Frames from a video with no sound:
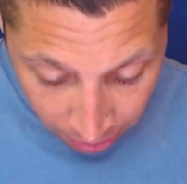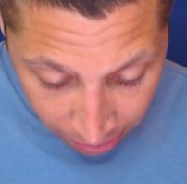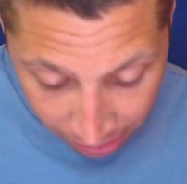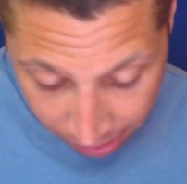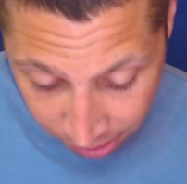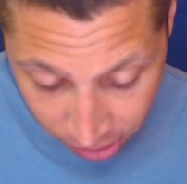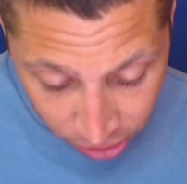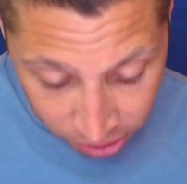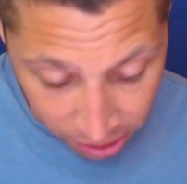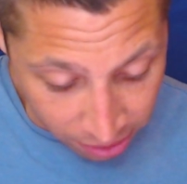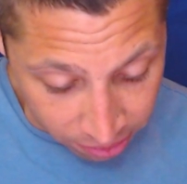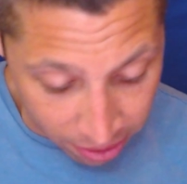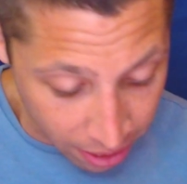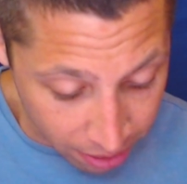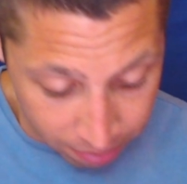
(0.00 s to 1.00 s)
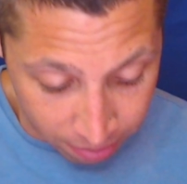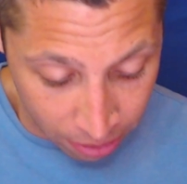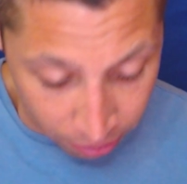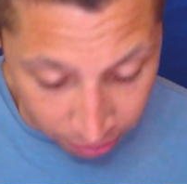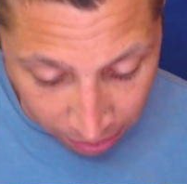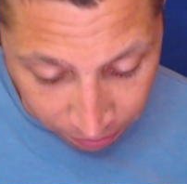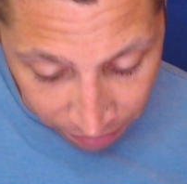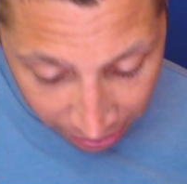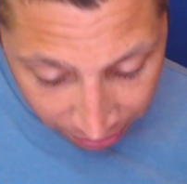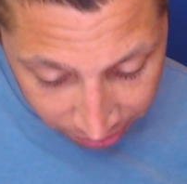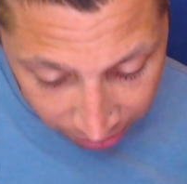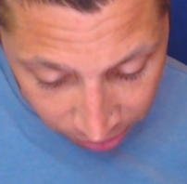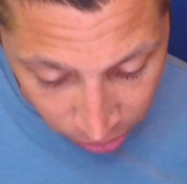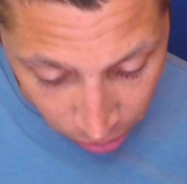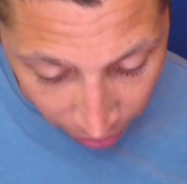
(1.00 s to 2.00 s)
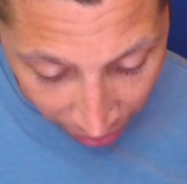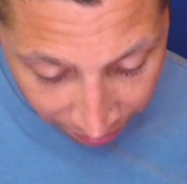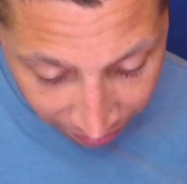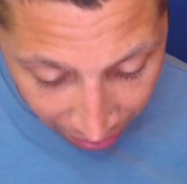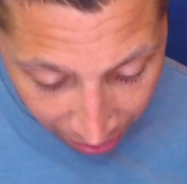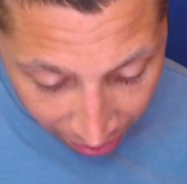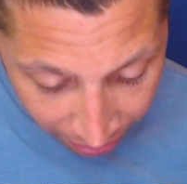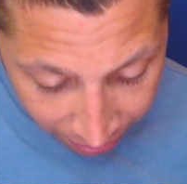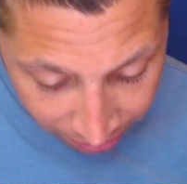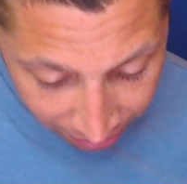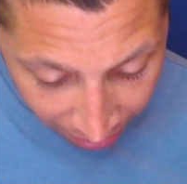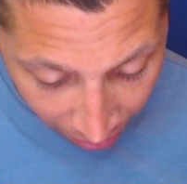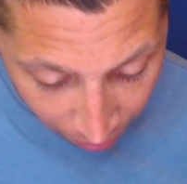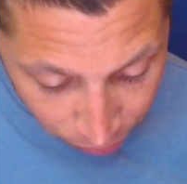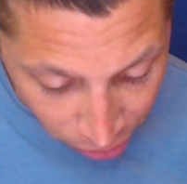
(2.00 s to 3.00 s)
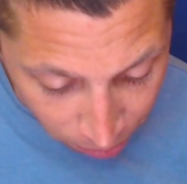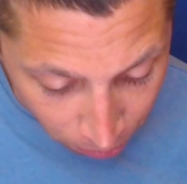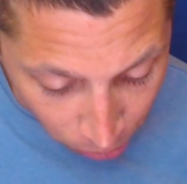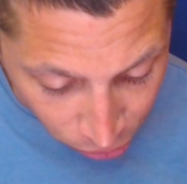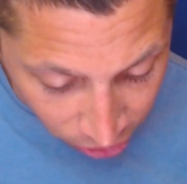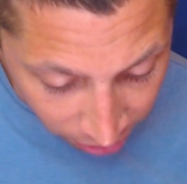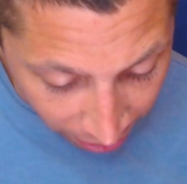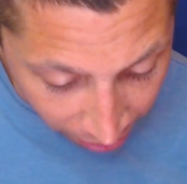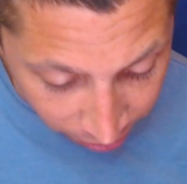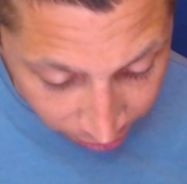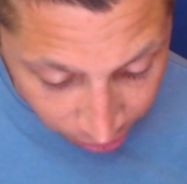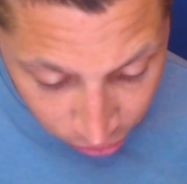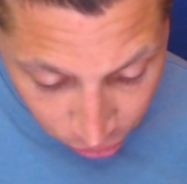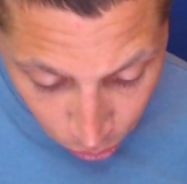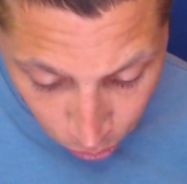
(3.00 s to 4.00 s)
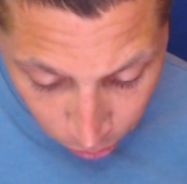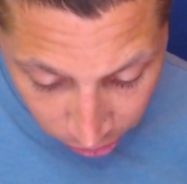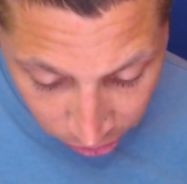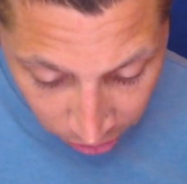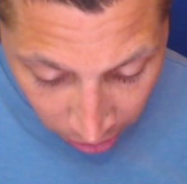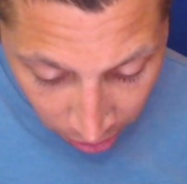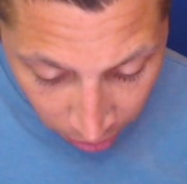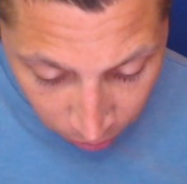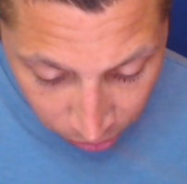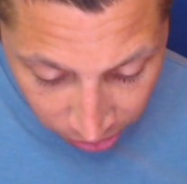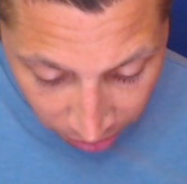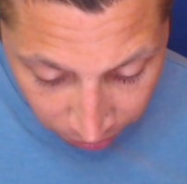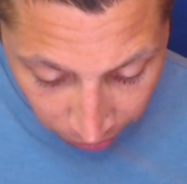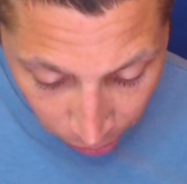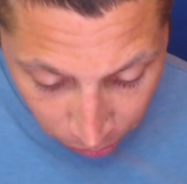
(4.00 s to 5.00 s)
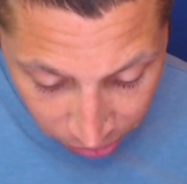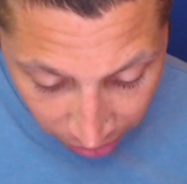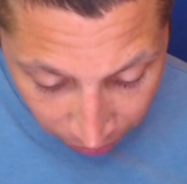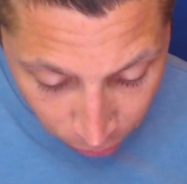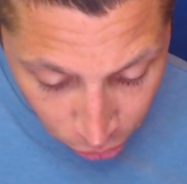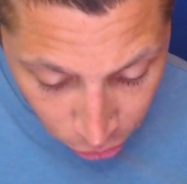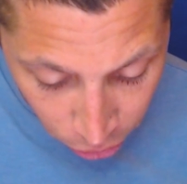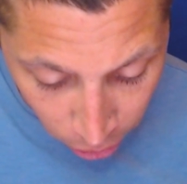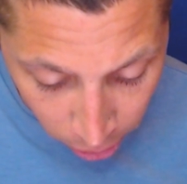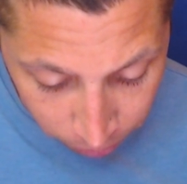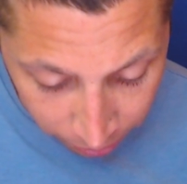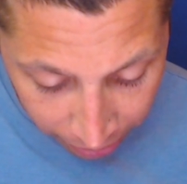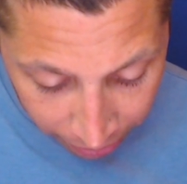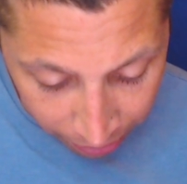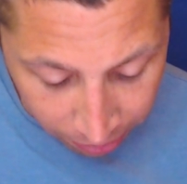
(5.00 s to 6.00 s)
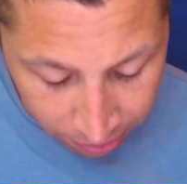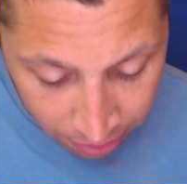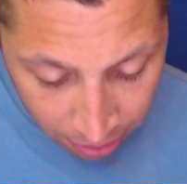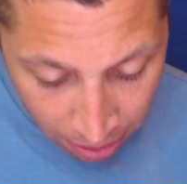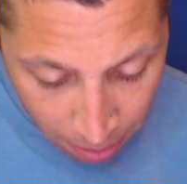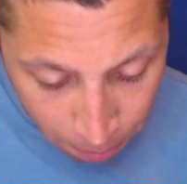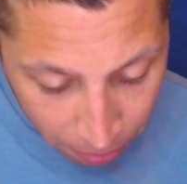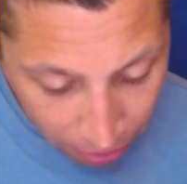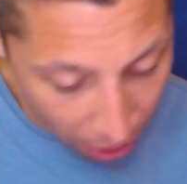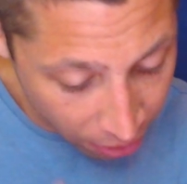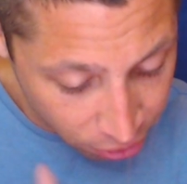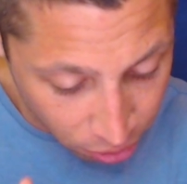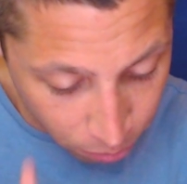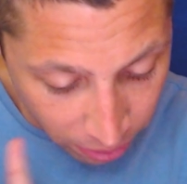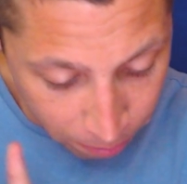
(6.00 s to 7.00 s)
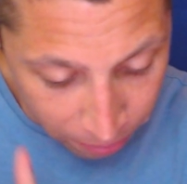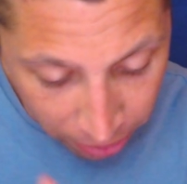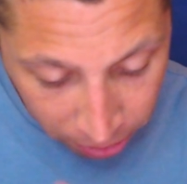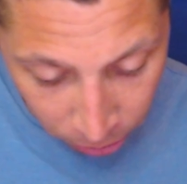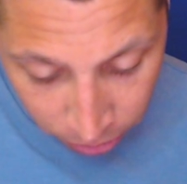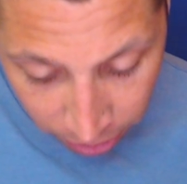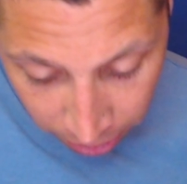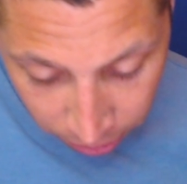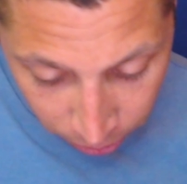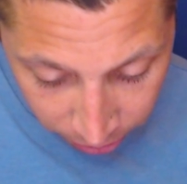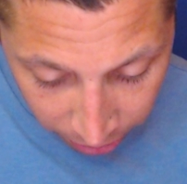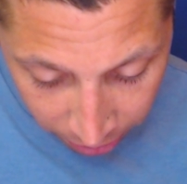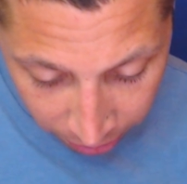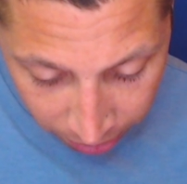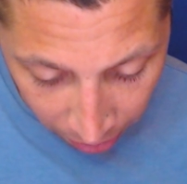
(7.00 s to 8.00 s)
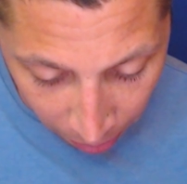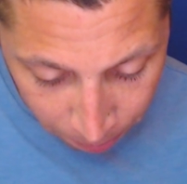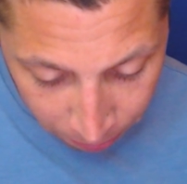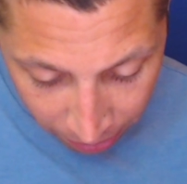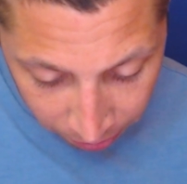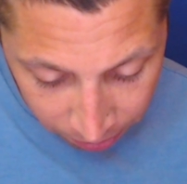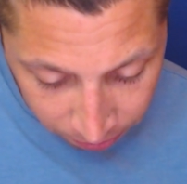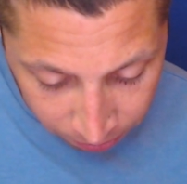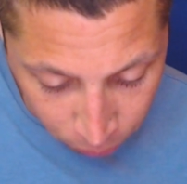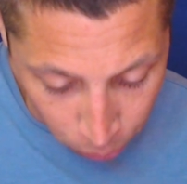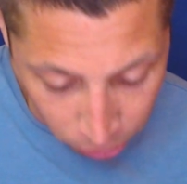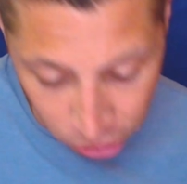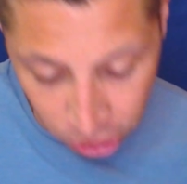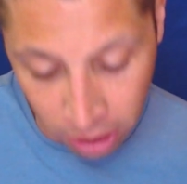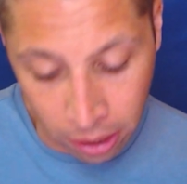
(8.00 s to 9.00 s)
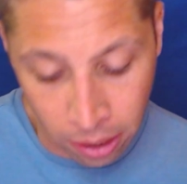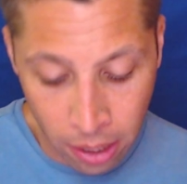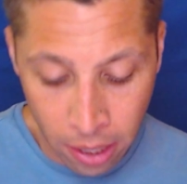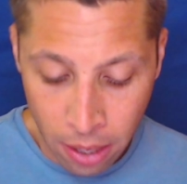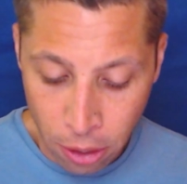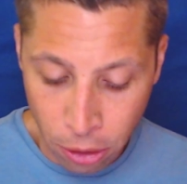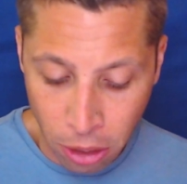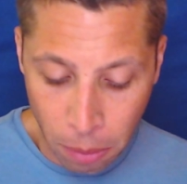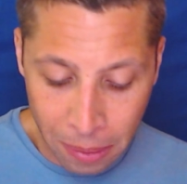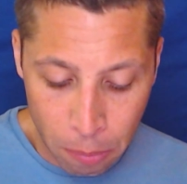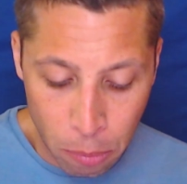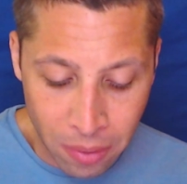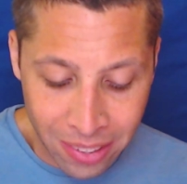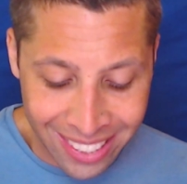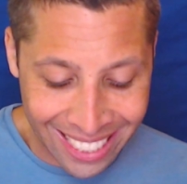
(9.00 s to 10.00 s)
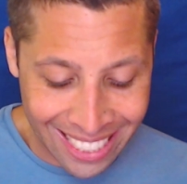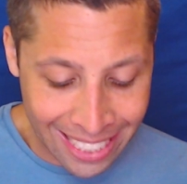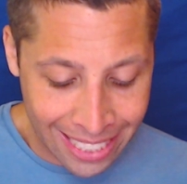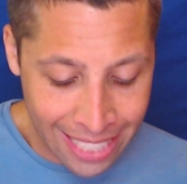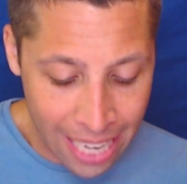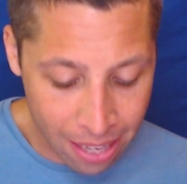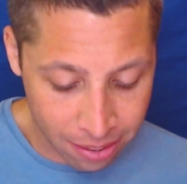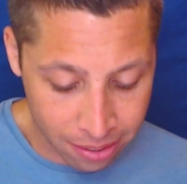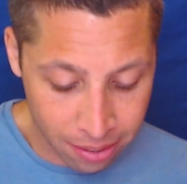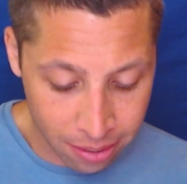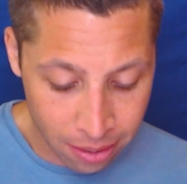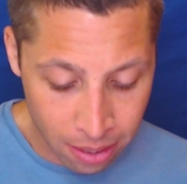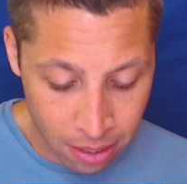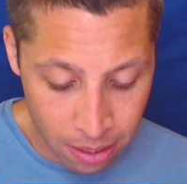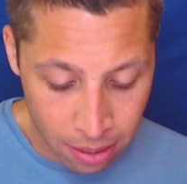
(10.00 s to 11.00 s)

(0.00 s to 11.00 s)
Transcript: It just says that it affects it. So had the highest average emotionality scores received the lowest average star ratings. But actually, wait a minute. Hold on. I'm being foolish here. They're talking about the movie's success.